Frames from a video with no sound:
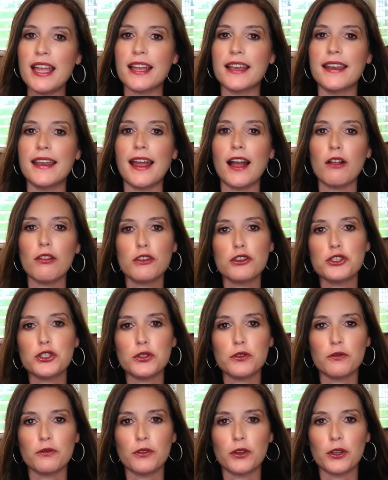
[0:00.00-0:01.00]
now that
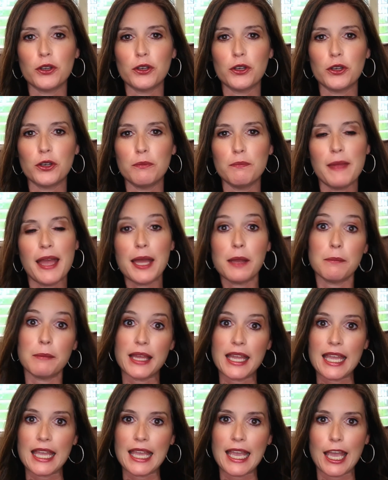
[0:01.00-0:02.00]
you've met
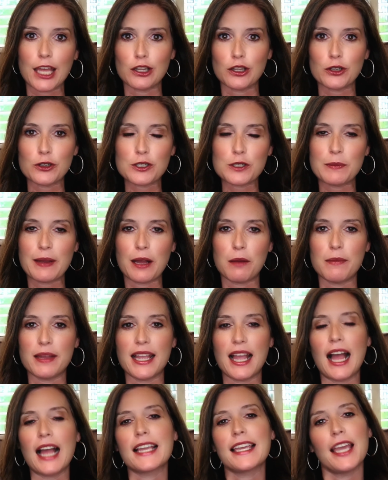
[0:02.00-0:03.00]
me and learned about
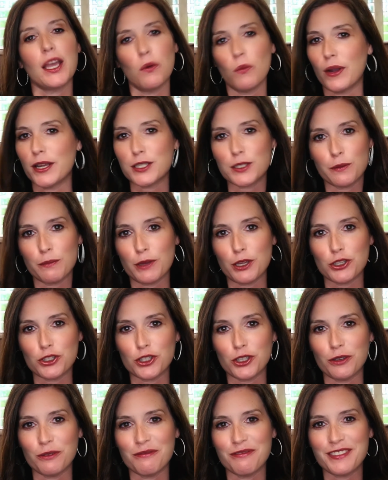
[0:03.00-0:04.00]
me, I can't wait to meet
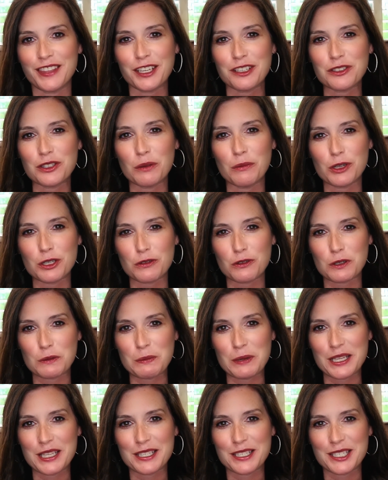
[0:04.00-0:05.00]
you. Thanks so much for
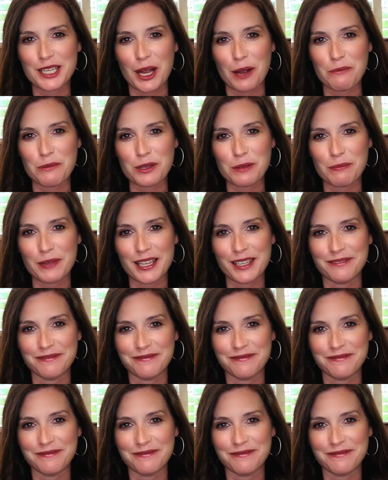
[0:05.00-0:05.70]
spending this time with me.